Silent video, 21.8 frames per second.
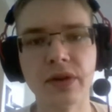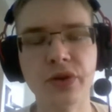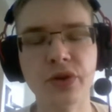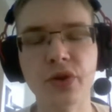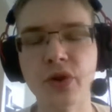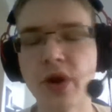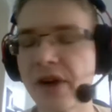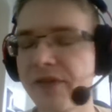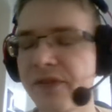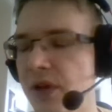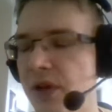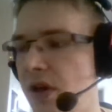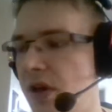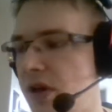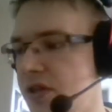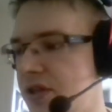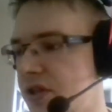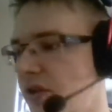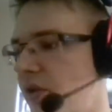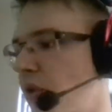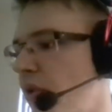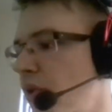have
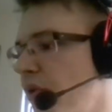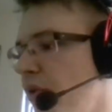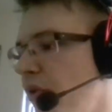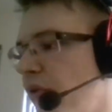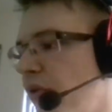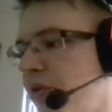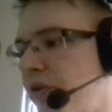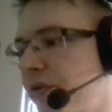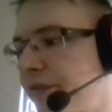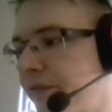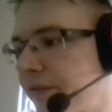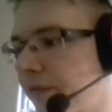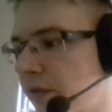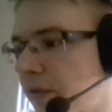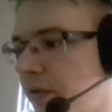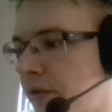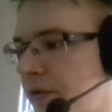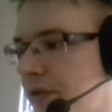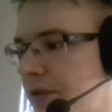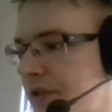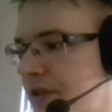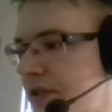lost all your
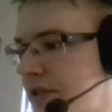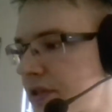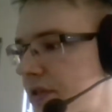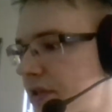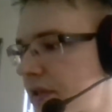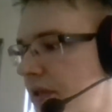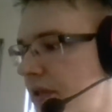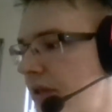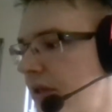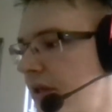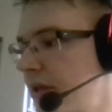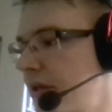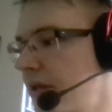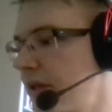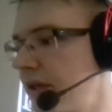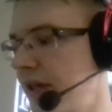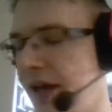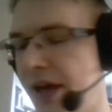forts, the